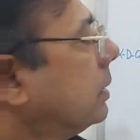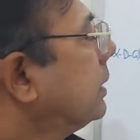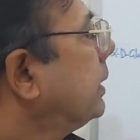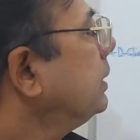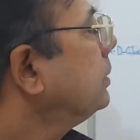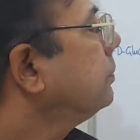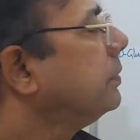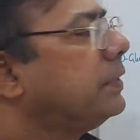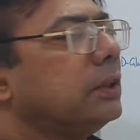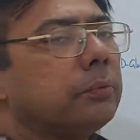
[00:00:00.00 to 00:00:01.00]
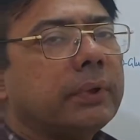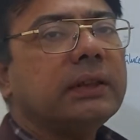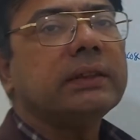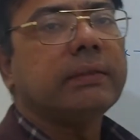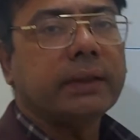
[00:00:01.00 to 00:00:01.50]
that is
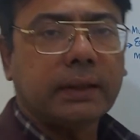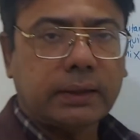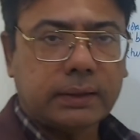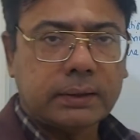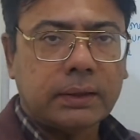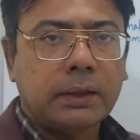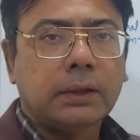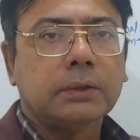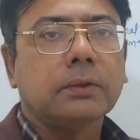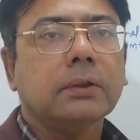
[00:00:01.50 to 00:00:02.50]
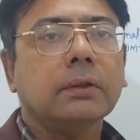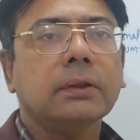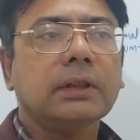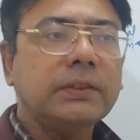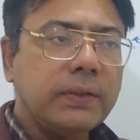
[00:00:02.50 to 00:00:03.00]
52.7 degrees. So
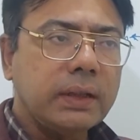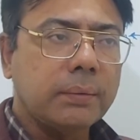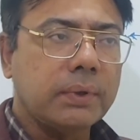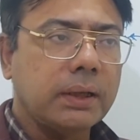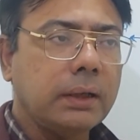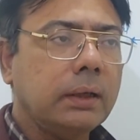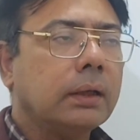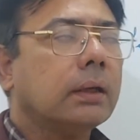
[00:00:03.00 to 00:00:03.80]
this phenomenon